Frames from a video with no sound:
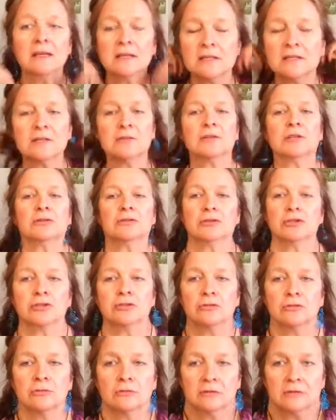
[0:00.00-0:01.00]
So your
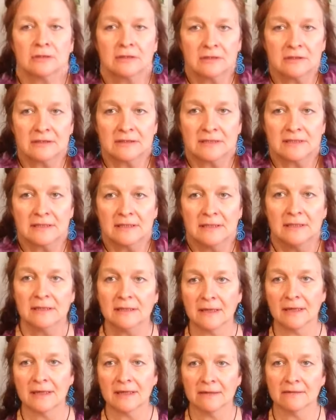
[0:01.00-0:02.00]
shoulders
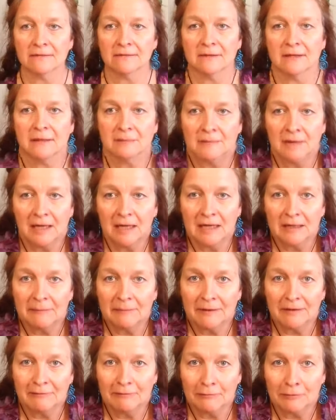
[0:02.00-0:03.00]
kind of come
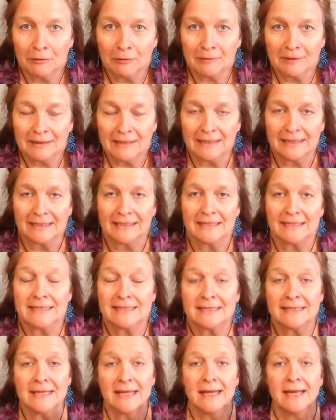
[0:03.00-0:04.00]
up and forward like
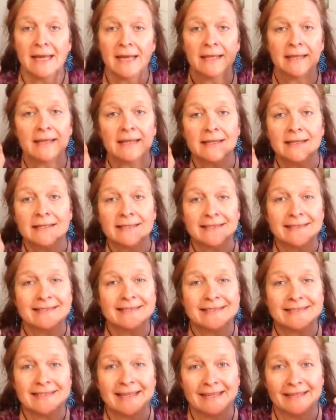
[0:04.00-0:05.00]
this, and then they tend to
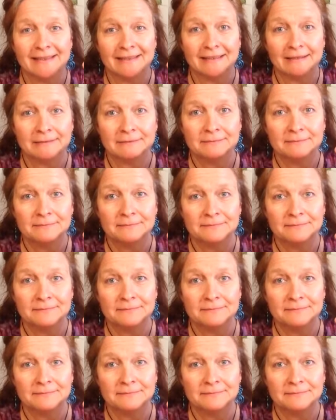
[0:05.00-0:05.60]
stay there.